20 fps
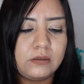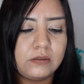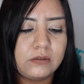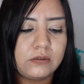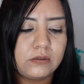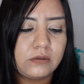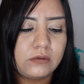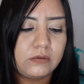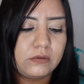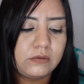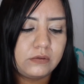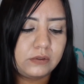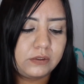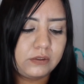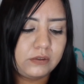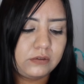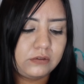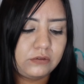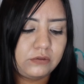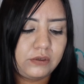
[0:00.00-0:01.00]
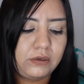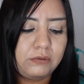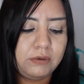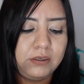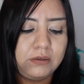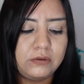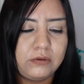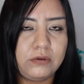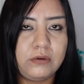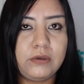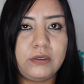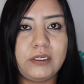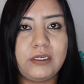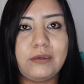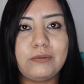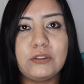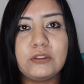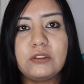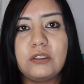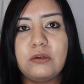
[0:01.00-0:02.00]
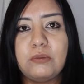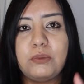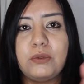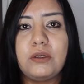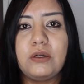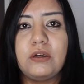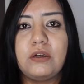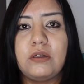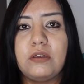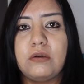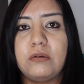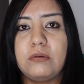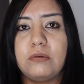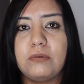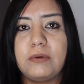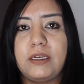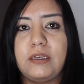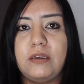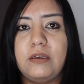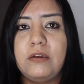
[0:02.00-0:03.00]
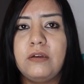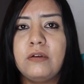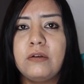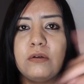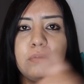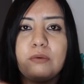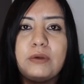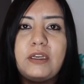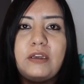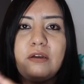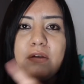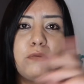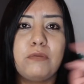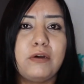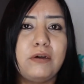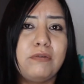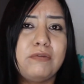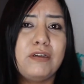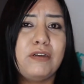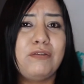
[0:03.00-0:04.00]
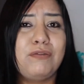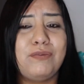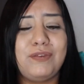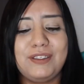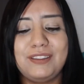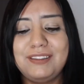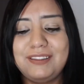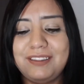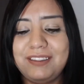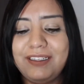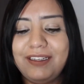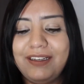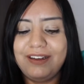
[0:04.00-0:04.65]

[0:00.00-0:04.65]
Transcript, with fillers: so I'm gonna screen record and I'm just gonna put it right here or right here wherever it fits